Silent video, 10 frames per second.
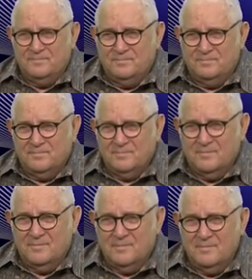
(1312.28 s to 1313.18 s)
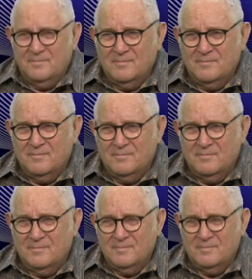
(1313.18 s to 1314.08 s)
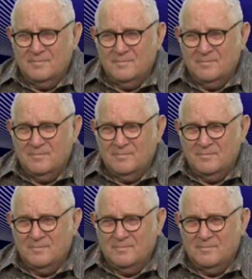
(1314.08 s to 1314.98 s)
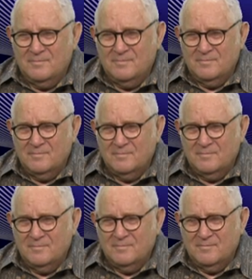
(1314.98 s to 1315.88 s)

The person shown says nothing.